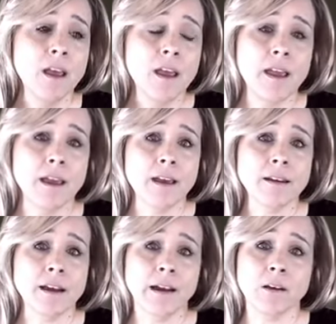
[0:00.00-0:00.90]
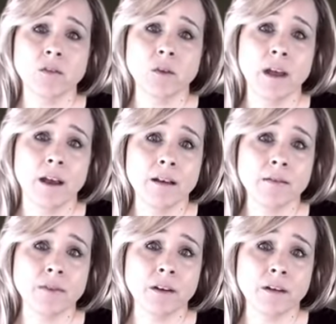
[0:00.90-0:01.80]
And I also
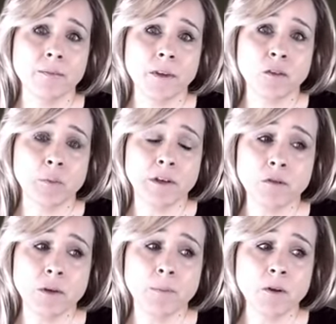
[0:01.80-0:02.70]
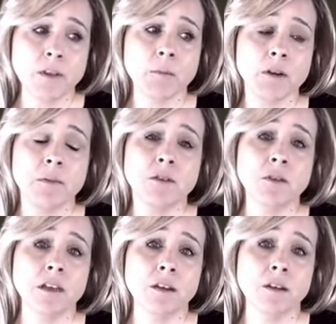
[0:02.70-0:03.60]
have um, a special report that I'm going to be
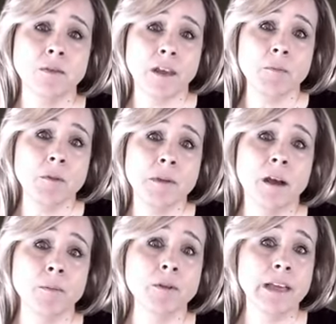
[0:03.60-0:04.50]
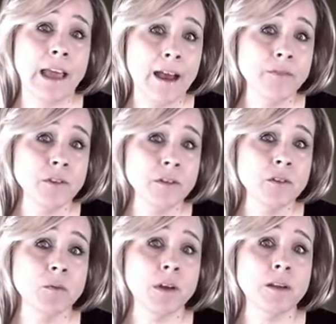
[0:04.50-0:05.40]
doing that I'm going to be uploading after
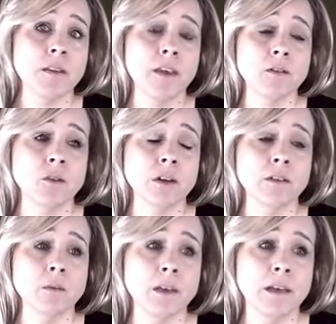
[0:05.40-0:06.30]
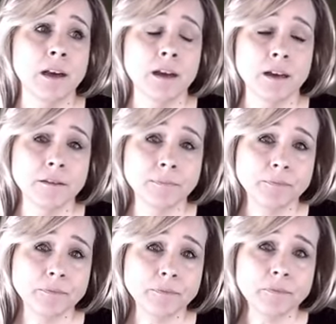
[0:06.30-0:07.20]
this one that's going to be on
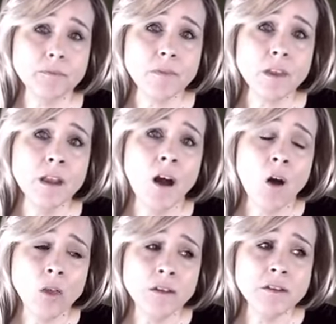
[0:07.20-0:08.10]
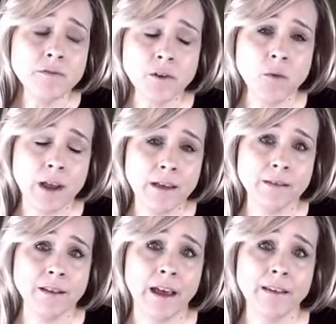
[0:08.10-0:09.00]
all the different ways
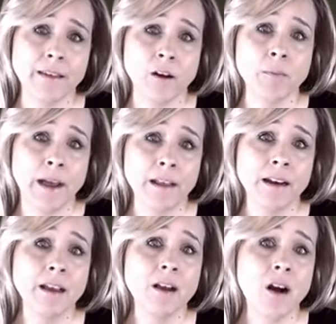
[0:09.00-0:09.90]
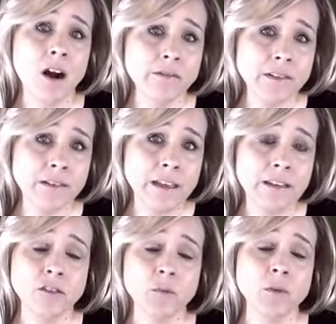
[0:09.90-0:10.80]
that they're ballot harvesting.
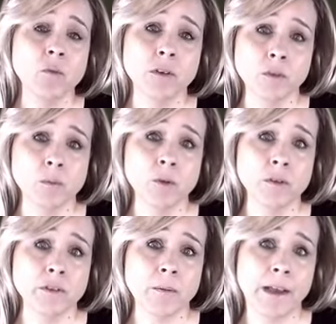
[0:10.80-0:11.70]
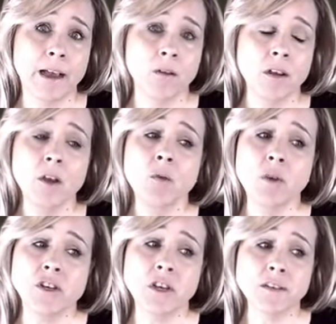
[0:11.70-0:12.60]
There's been whistleblowers coming out. We
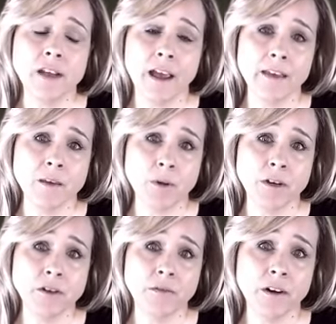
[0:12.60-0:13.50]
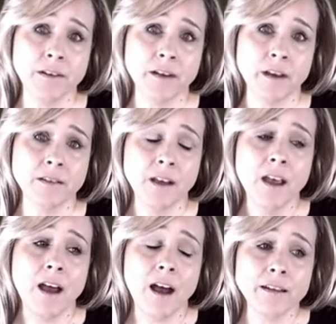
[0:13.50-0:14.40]
just had the Project Veritas.
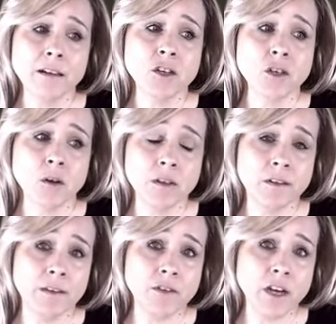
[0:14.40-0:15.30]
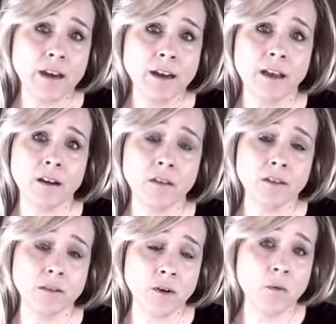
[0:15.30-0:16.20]
I did a show with Dave Janda on all the
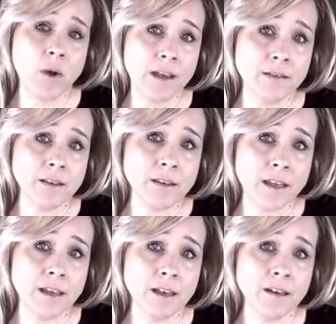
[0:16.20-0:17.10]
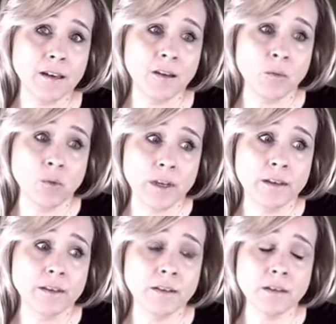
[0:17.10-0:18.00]
different ways that they can rig
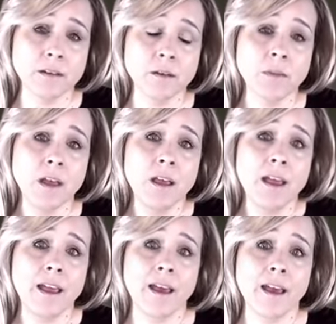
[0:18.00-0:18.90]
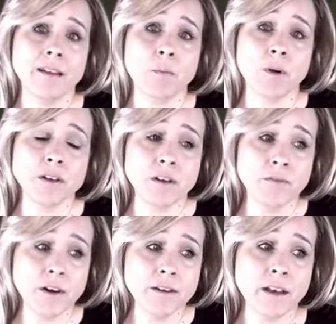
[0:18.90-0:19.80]
the system. And the Project
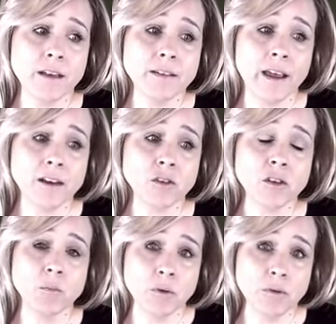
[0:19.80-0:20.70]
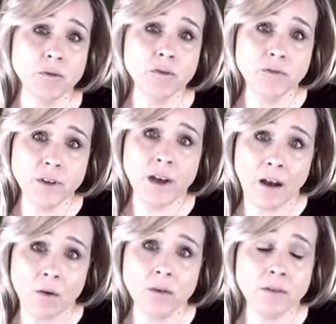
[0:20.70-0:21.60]
Veritas actually proved
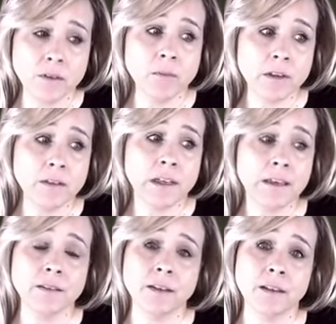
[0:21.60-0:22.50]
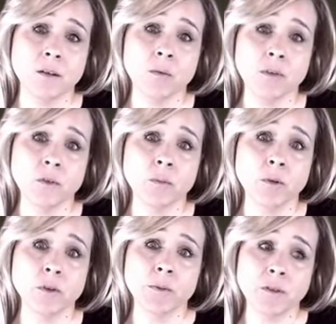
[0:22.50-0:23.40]
out some of the things that the
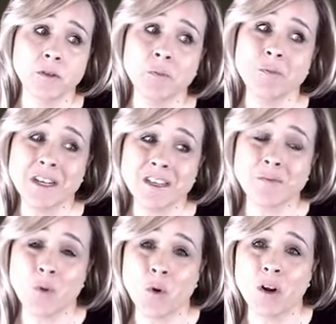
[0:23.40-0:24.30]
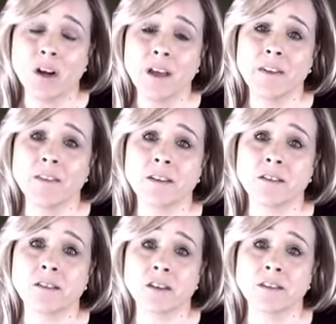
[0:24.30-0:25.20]
whistleblowers, but there's much more than
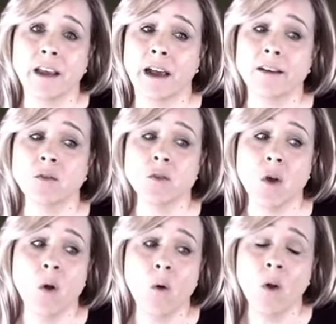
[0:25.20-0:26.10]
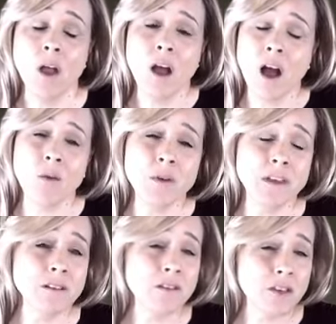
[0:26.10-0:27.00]
just that. I don't know how we
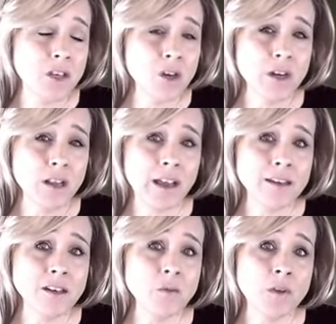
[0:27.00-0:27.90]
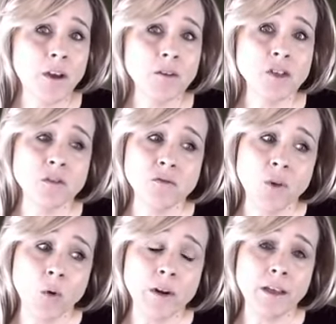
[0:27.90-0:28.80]
can secure an election without just
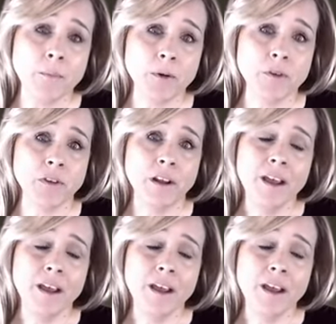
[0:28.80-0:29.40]
voting in person.